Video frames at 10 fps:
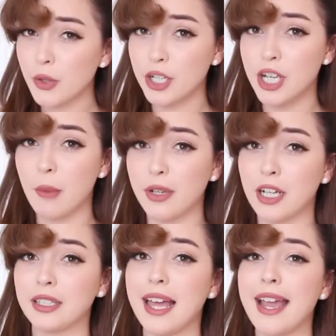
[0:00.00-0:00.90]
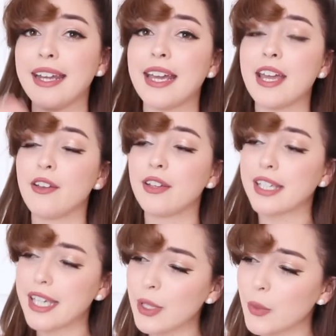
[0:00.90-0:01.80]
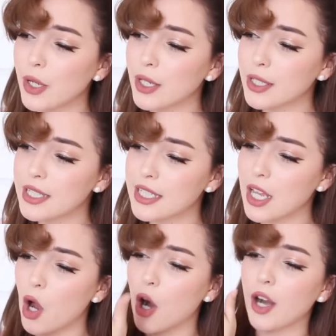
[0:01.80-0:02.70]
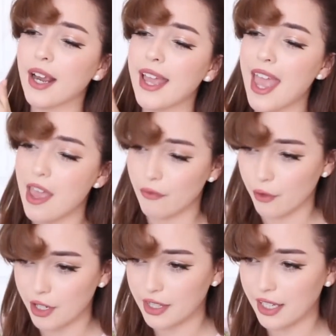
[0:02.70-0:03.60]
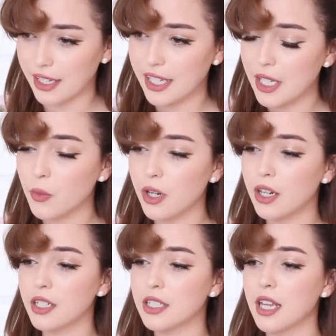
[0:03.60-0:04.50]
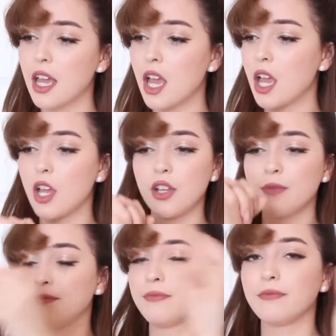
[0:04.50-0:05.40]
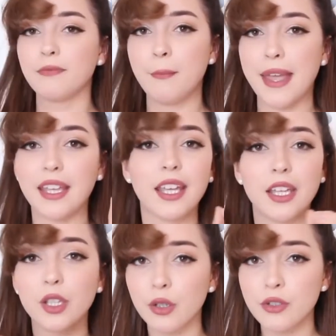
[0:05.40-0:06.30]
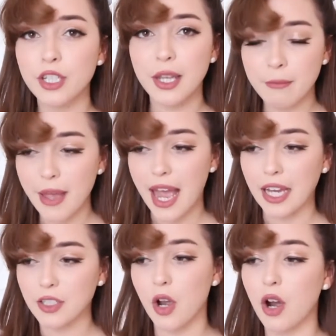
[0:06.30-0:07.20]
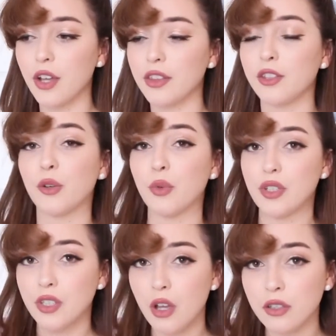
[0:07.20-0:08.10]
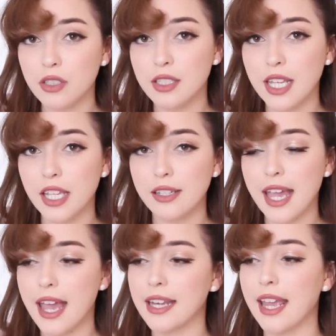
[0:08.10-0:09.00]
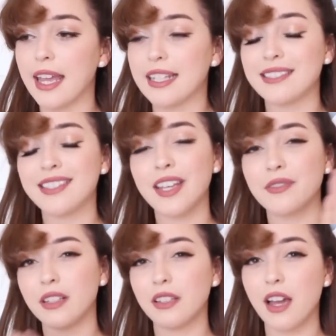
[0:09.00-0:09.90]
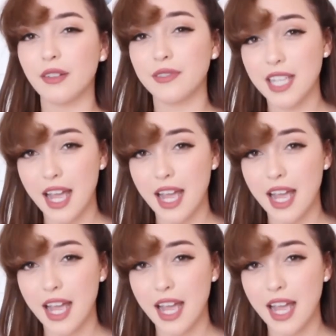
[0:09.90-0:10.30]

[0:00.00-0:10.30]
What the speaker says: you are shopping online, keywords are everything. Keywords make a huge impact on your results that you get, and it saves a lot of